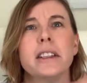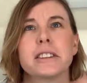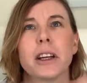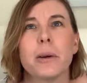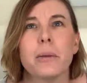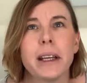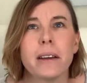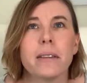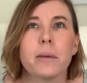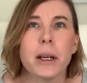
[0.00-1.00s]
So
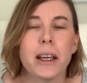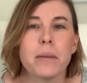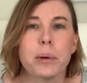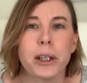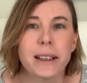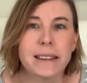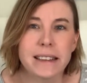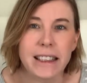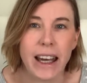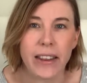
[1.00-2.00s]
we put a
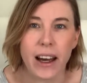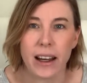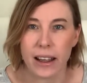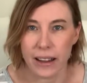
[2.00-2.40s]
list together